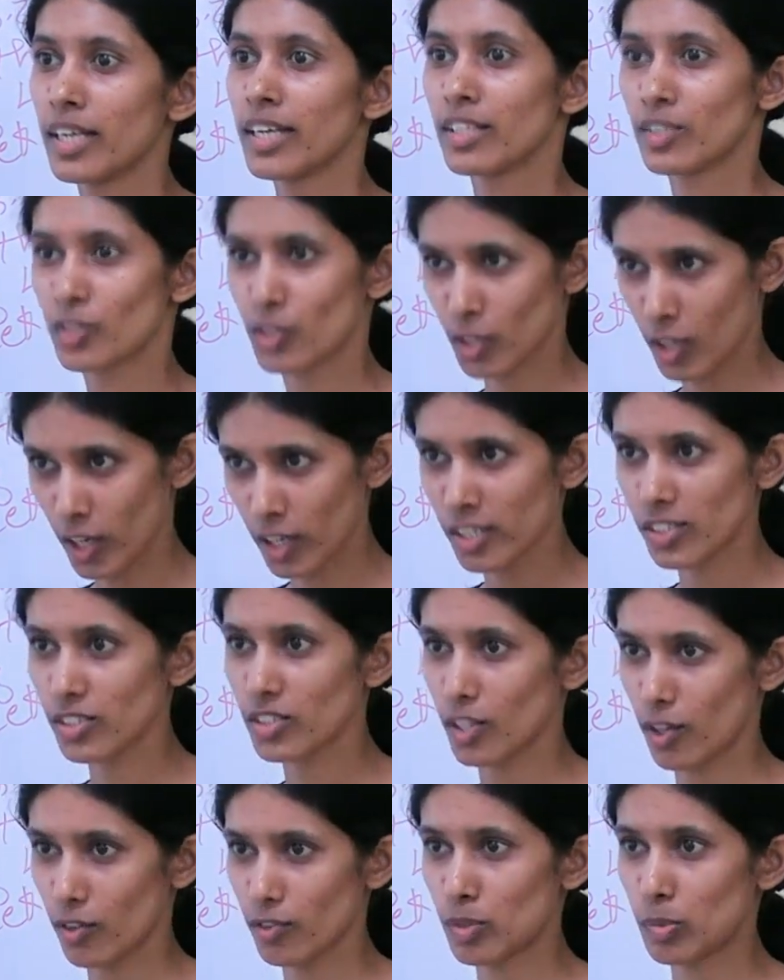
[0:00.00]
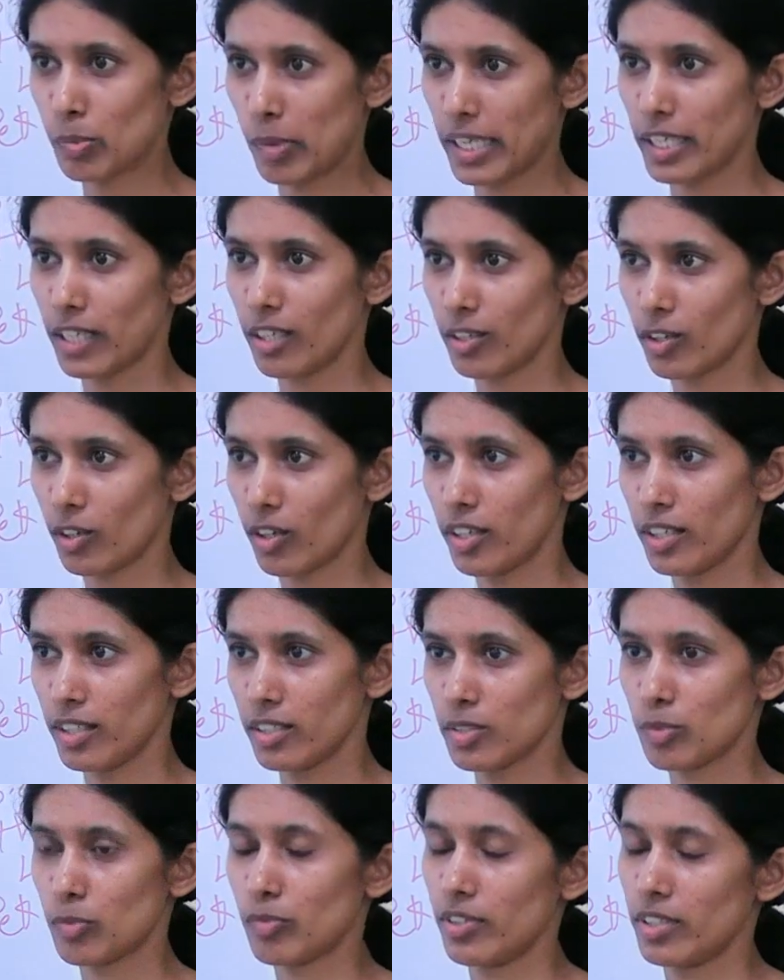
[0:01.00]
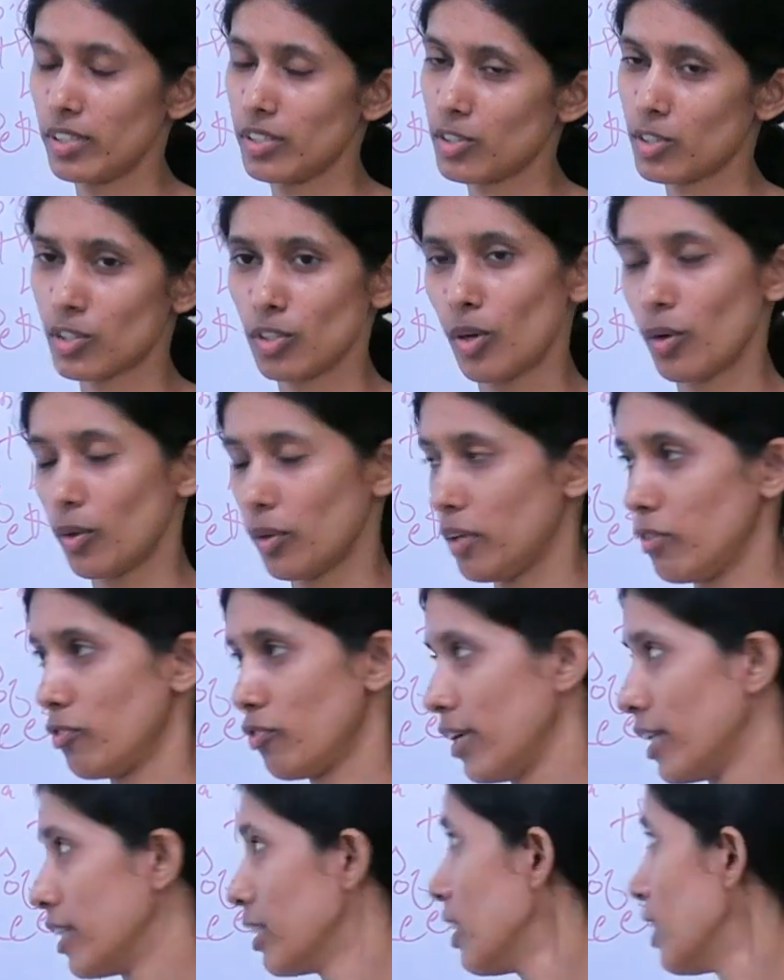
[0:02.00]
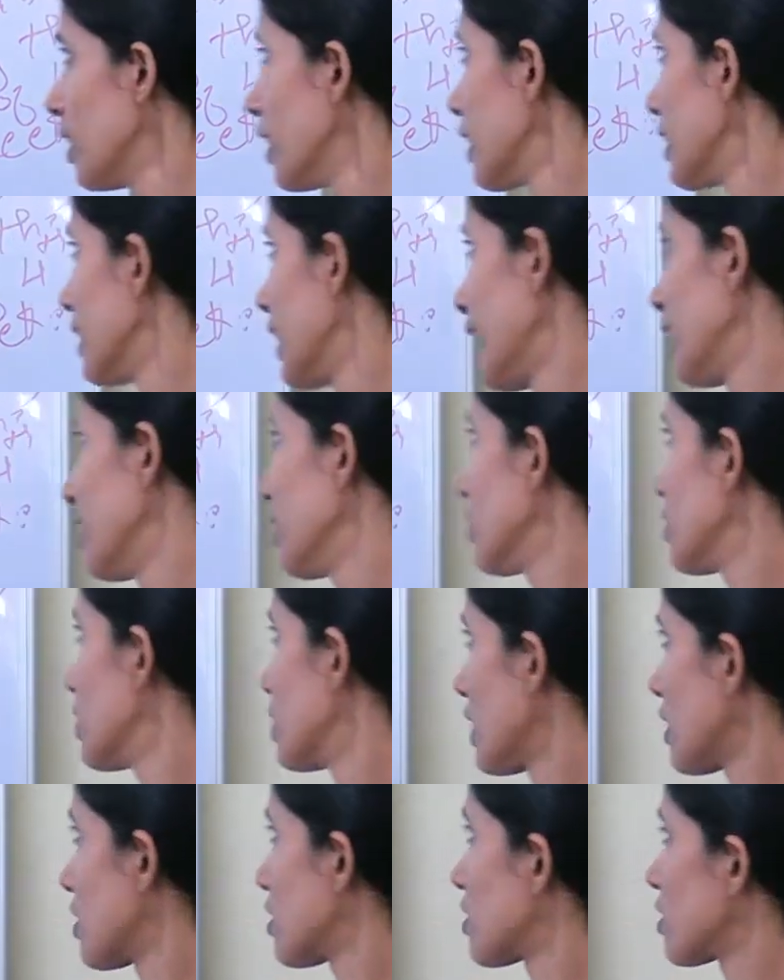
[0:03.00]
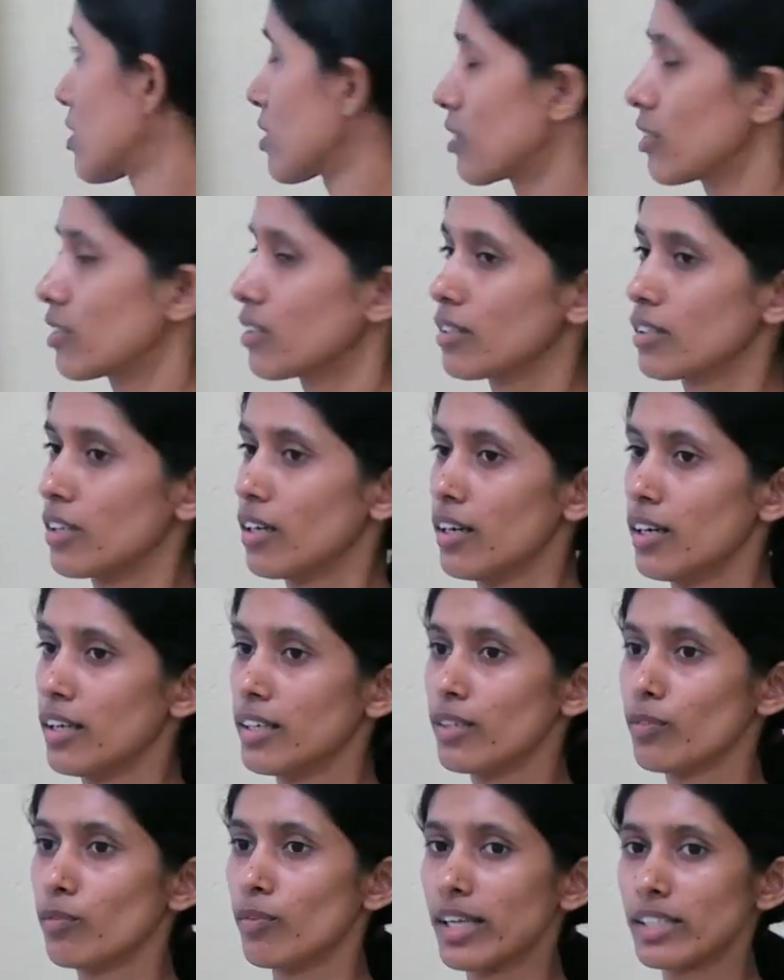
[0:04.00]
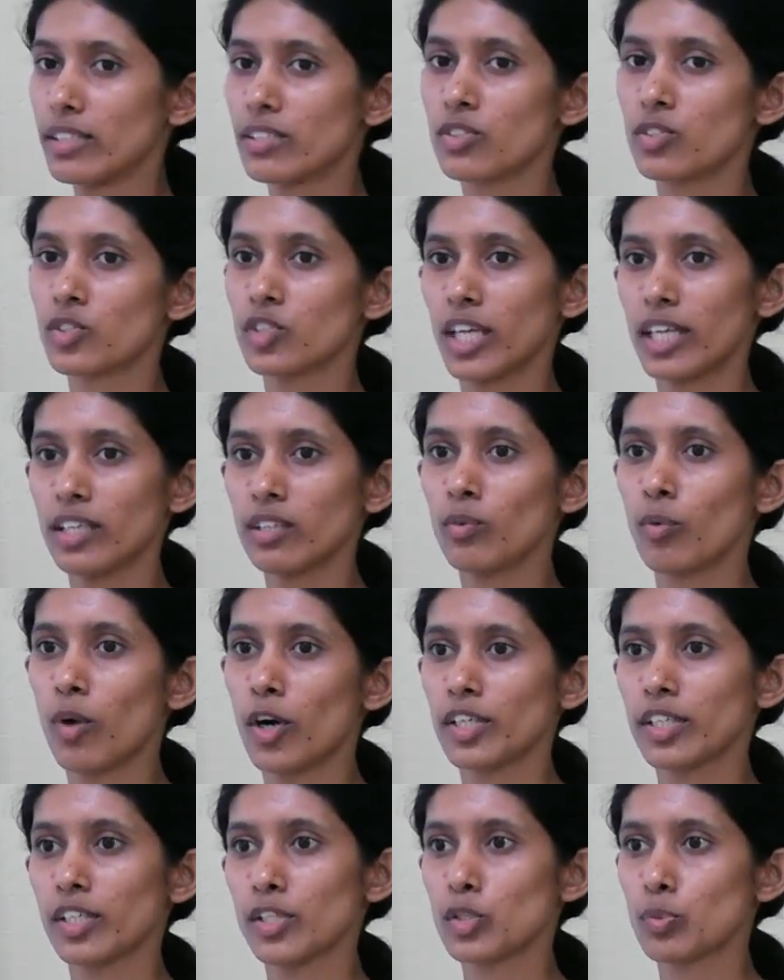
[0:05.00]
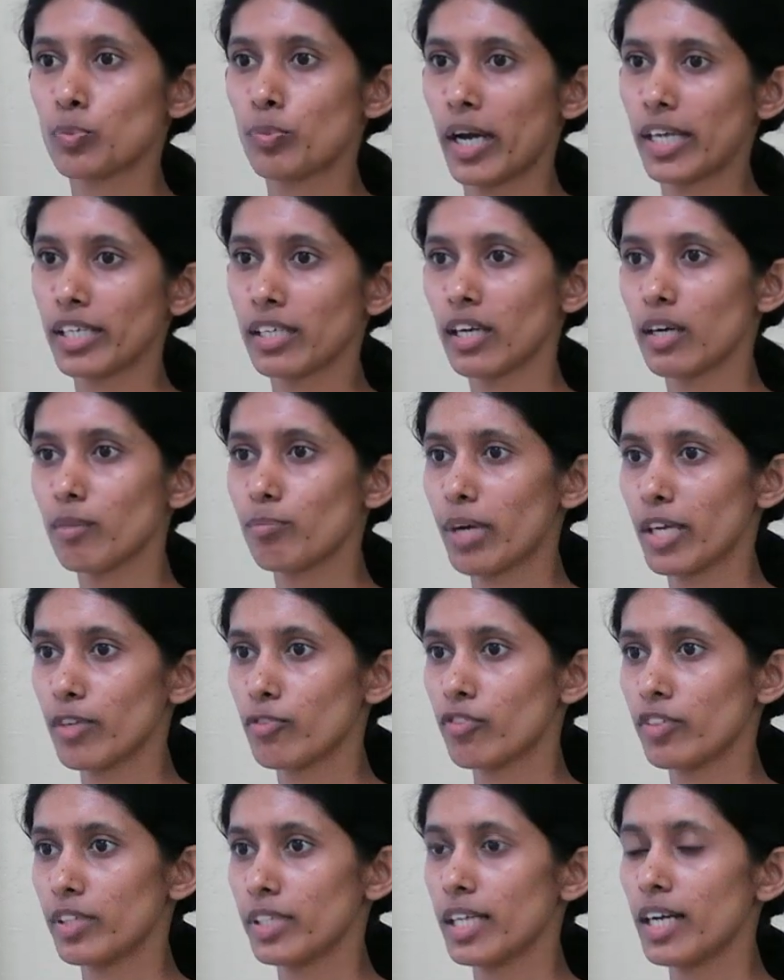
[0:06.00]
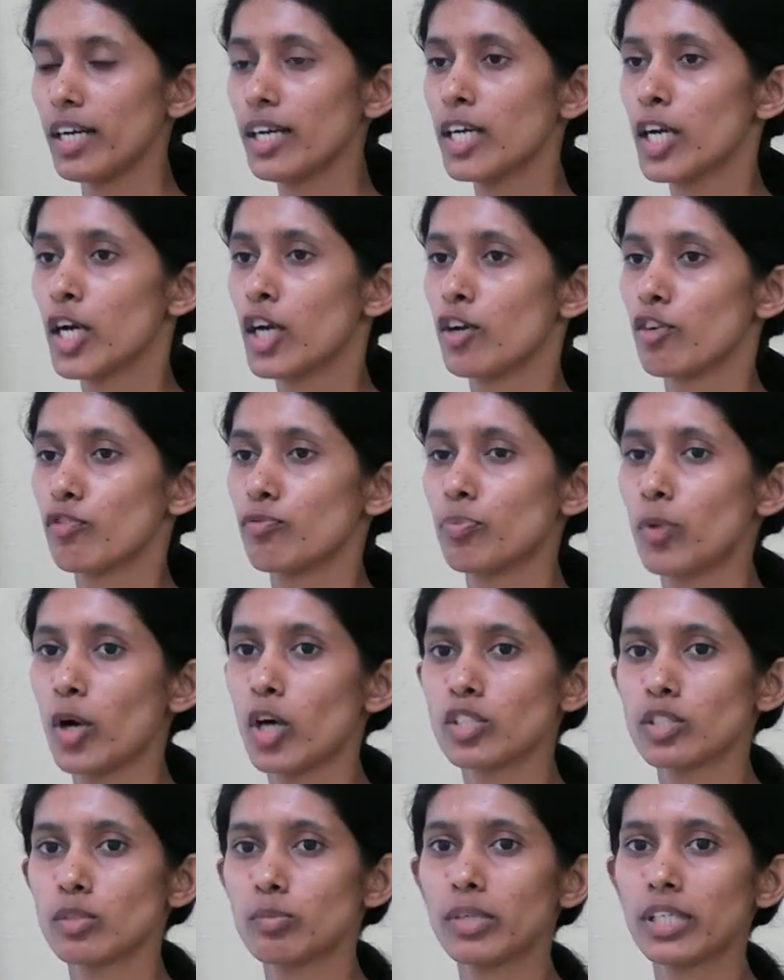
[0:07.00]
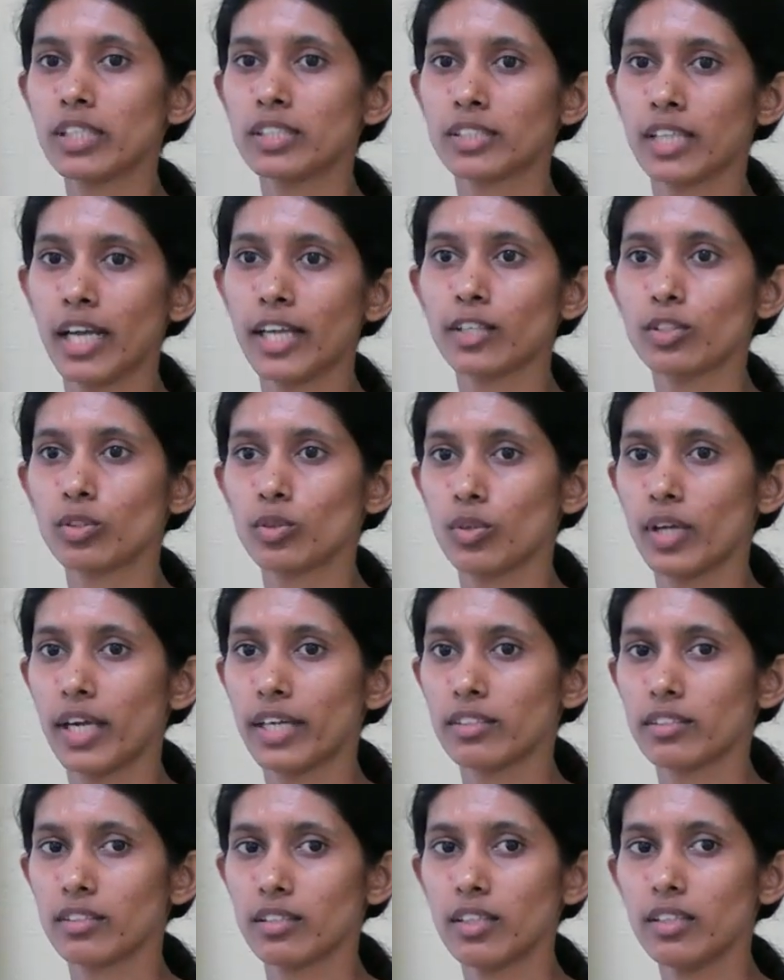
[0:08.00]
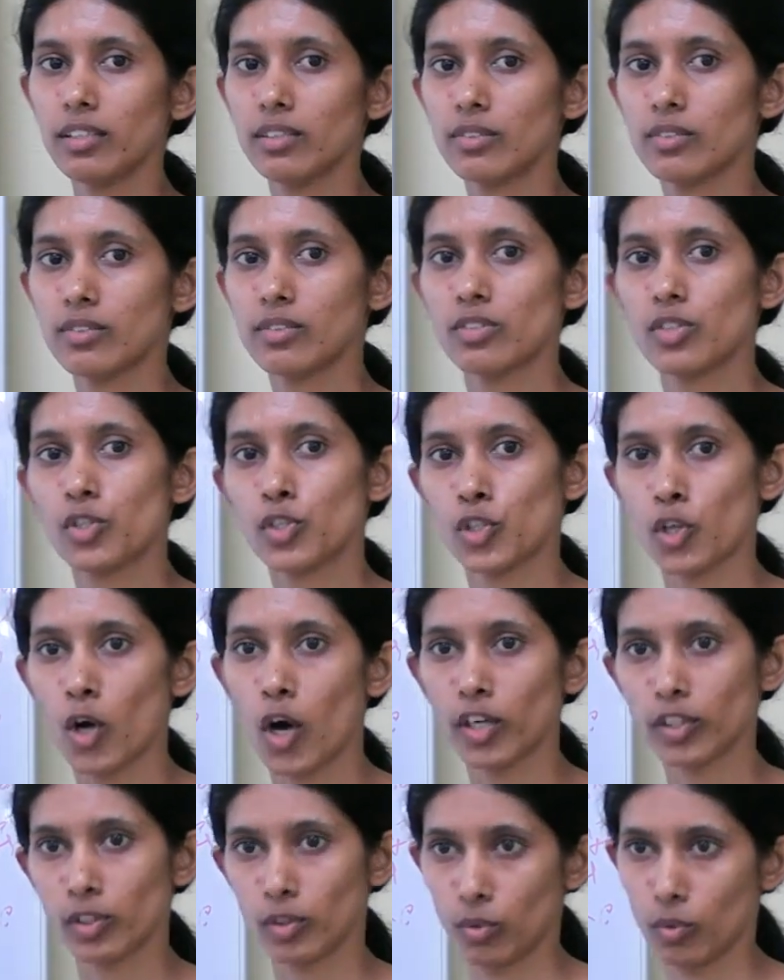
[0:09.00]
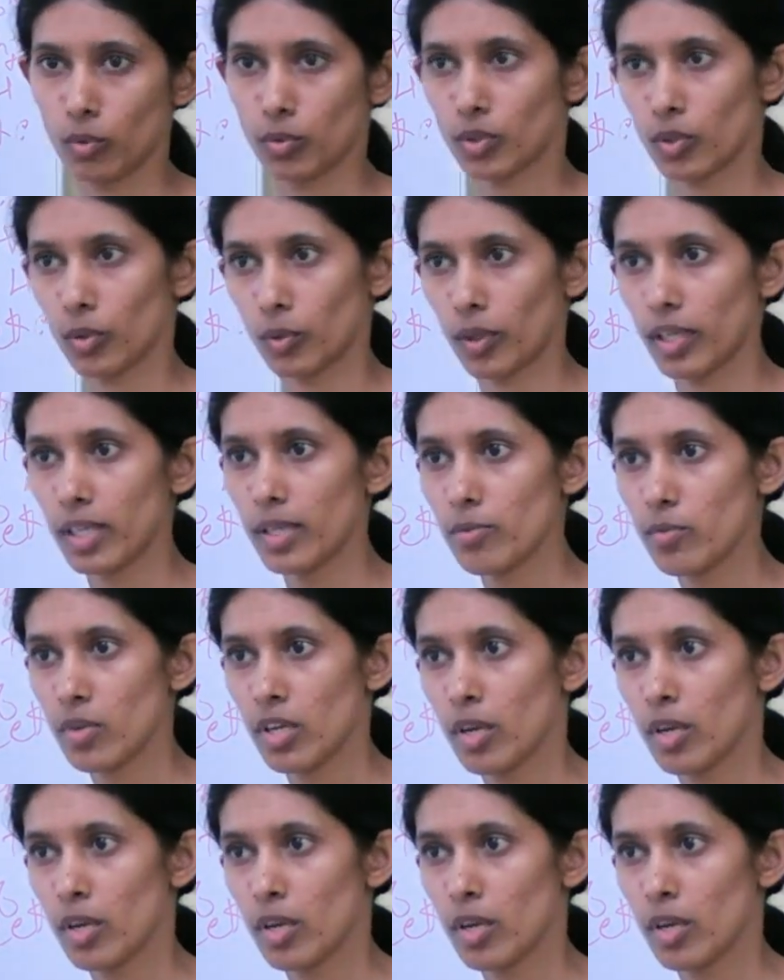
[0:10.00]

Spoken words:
Histology of spinal cord is finished. Okay, fine. Then just once check what is Spina Bifida. If possible, try to write a short note, okay?